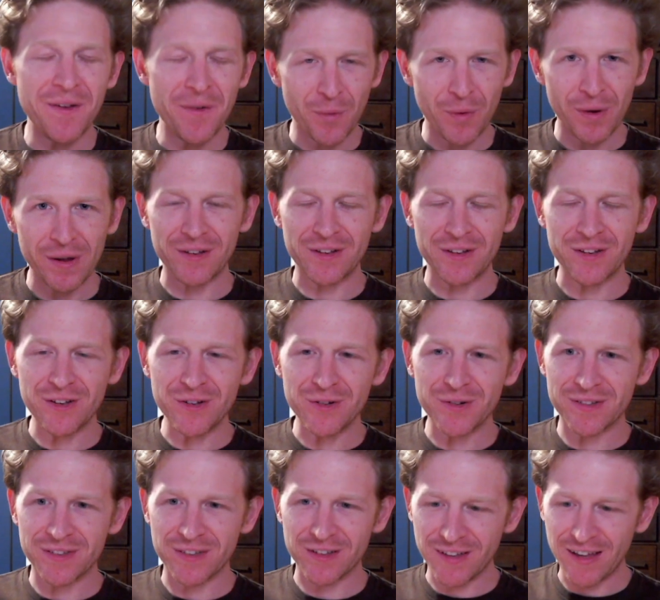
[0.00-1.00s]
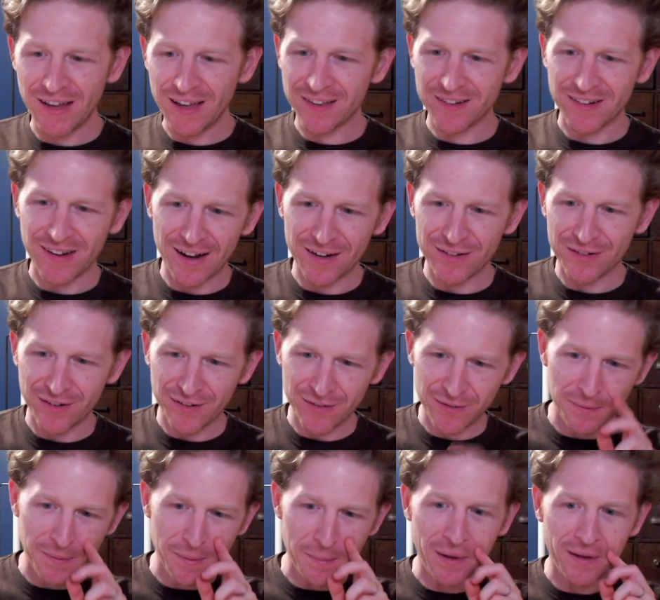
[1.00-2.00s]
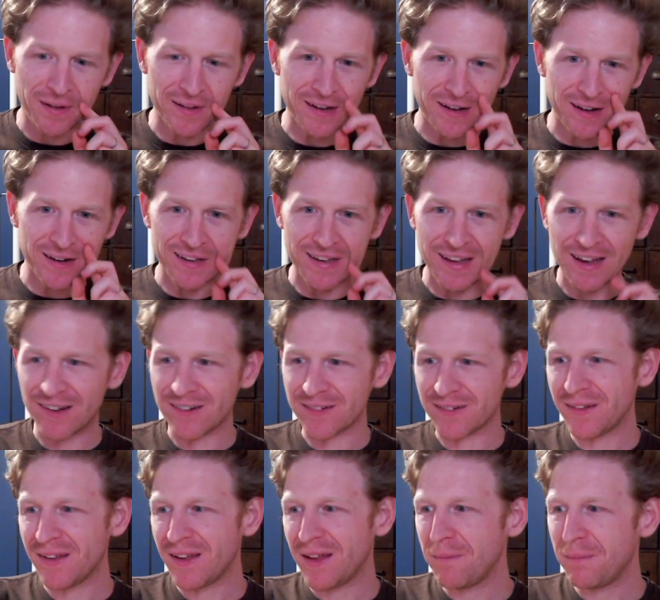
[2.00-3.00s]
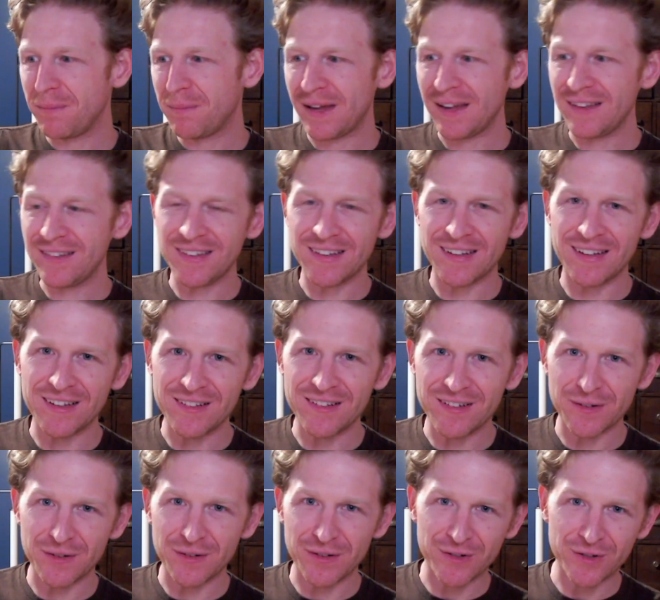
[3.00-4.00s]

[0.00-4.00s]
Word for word: What they'll do is they'll take their address from the Polygon account, paste it into,